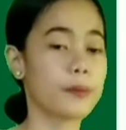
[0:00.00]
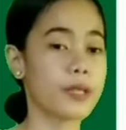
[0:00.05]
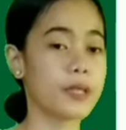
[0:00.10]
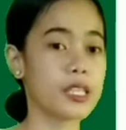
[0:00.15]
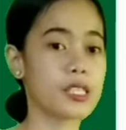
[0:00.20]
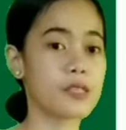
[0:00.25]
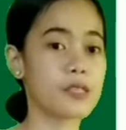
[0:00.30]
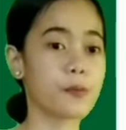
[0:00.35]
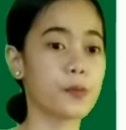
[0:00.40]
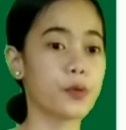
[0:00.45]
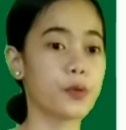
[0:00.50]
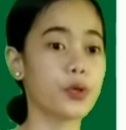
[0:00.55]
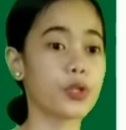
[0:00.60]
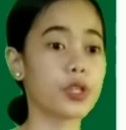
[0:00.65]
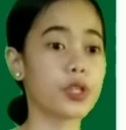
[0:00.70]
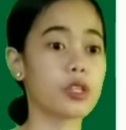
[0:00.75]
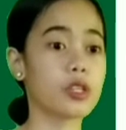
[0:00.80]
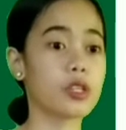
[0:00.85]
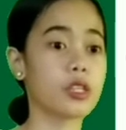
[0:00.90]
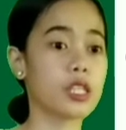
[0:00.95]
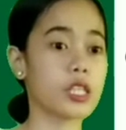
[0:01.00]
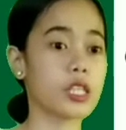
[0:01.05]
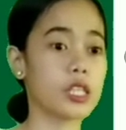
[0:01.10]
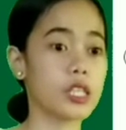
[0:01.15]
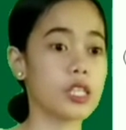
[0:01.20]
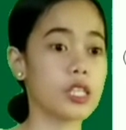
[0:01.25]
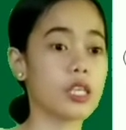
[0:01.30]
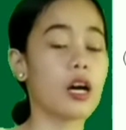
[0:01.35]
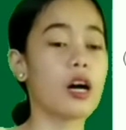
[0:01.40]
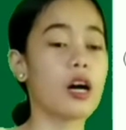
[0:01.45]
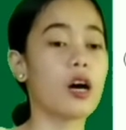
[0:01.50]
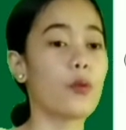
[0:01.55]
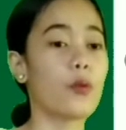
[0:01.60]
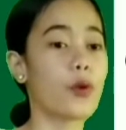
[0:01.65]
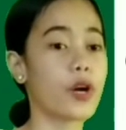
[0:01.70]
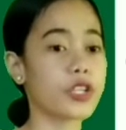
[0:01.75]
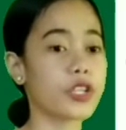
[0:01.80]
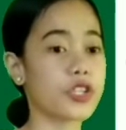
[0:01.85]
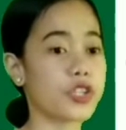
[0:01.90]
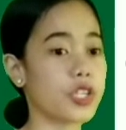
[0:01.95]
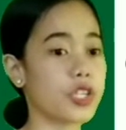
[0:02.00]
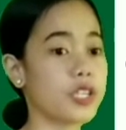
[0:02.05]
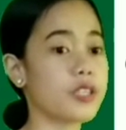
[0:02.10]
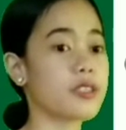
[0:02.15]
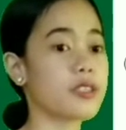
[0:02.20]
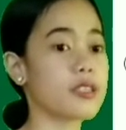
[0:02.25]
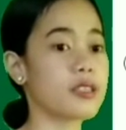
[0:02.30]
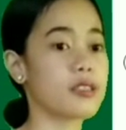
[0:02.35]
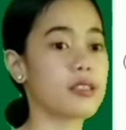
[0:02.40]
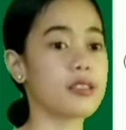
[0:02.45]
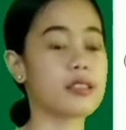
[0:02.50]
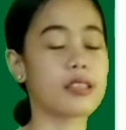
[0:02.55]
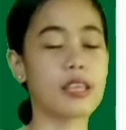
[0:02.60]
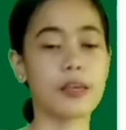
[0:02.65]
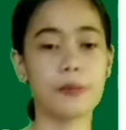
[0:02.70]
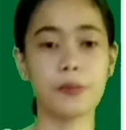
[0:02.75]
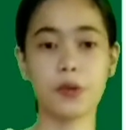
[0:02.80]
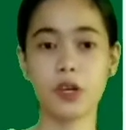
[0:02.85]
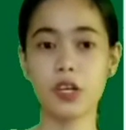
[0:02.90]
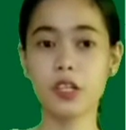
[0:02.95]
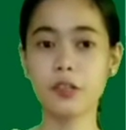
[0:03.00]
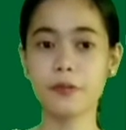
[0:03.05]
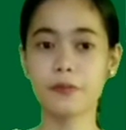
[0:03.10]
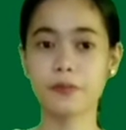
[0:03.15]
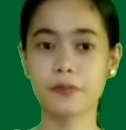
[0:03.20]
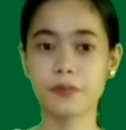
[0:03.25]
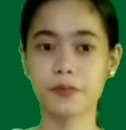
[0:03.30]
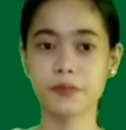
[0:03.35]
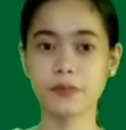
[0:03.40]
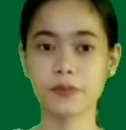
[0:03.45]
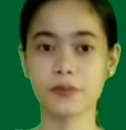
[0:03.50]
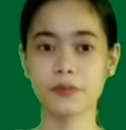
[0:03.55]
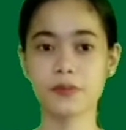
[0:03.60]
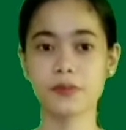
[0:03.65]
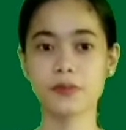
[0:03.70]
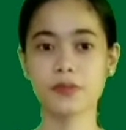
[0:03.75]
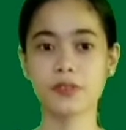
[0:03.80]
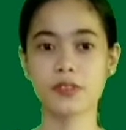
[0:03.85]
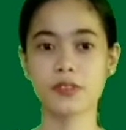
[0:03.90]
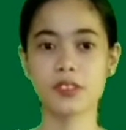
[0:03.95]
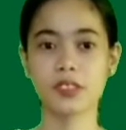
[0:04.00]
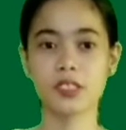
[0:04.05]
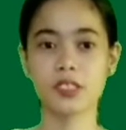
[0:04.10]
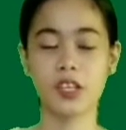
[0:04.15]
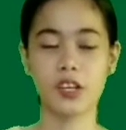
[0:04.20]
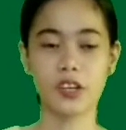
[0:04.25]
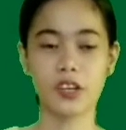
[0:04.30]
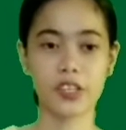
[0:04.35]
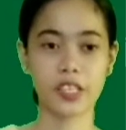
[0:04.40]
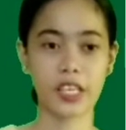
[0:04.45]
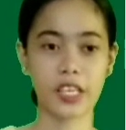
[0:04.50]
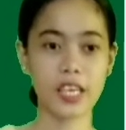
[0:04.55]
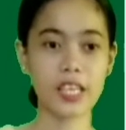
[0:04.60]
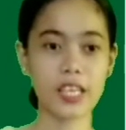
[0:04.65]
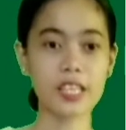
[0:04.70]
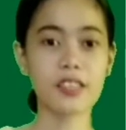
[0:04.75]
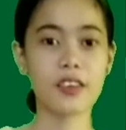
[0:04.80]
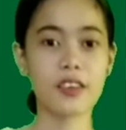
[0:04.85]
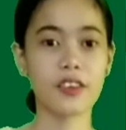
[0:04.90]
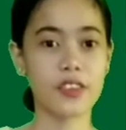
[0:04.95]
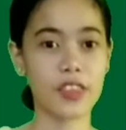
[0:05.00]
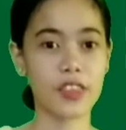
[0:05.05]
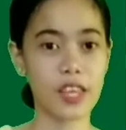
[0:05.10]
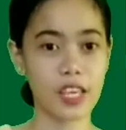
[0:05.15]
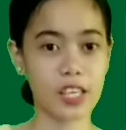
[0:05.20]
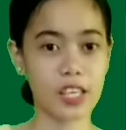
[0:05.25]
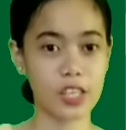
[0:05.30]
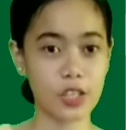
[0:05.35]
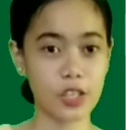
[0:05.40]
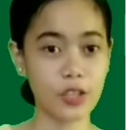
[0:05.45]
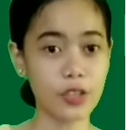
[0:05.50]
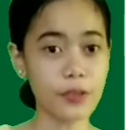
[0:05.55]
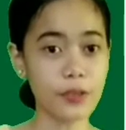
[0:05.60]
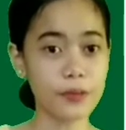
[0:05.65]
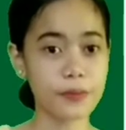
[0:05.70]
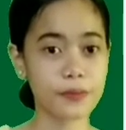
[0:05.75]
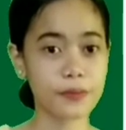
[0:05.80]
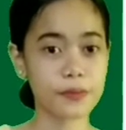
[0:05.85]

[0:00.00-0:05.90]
please put the worksheets in the table. Okay, thank you.